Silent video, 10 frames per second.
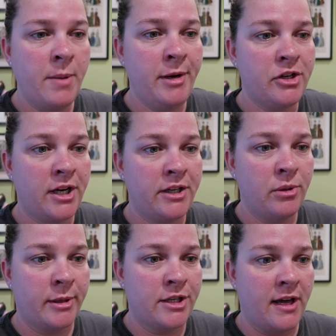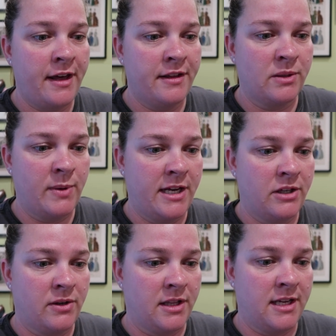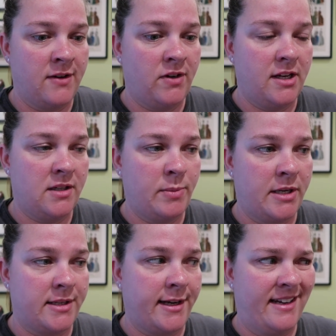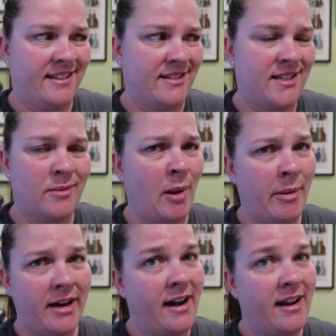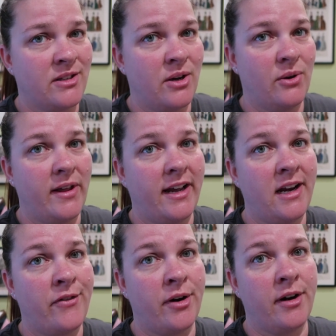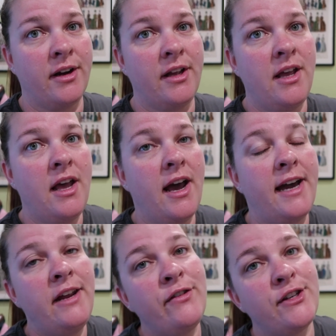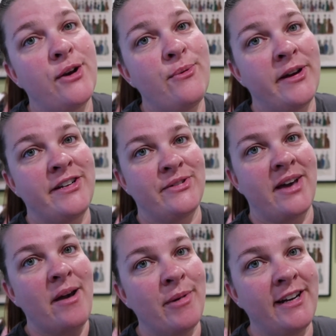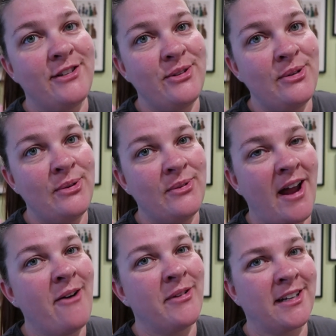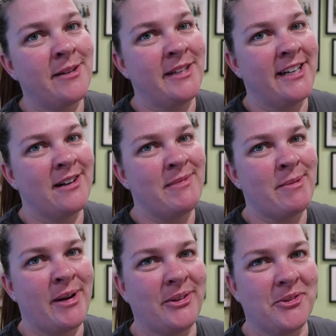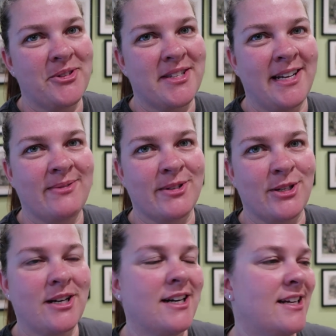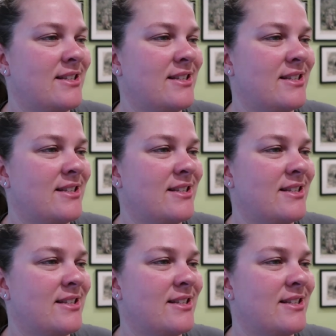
I'm gonna try to do a bunch of that this week during the evenings, because I can sit in my bed and hand sew. Like I never I never don't want to do that, but I do not want to come in here and make buttonholes, that's for sure.